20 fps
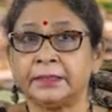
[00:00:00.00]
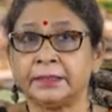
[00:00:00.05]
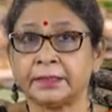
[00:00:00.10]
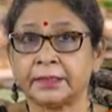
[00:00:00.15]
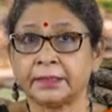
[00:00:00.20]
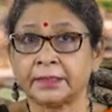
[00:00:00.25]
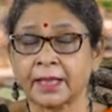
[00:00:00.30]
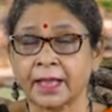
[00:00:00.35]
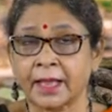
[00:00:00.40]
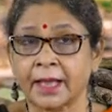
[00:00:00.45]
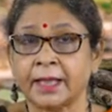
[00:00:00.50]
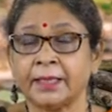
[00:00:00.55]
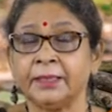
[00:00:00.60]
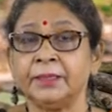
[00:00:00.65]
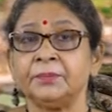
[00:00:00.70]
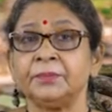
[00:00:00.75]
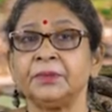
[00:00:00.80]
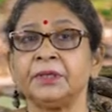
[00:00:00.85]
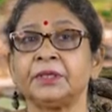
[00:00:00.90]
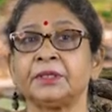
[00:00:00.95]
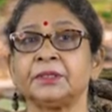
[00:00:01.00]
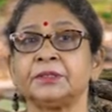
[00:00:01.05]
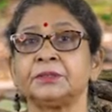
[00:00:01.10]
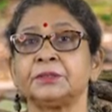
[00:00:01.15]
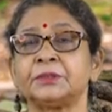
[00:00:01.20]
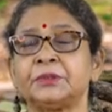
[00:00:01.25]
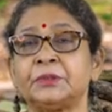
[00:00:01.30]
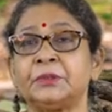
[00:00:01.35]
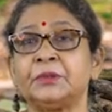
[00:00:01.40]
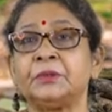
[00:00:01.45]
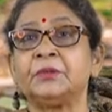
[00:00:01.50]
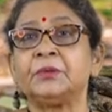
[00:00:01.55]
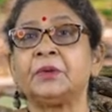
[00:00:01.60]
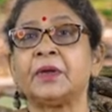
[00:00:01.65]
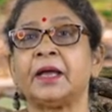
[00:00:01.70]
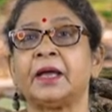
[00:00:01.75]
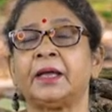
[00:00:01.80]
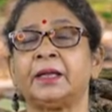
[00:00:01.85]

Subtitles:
it can be consumed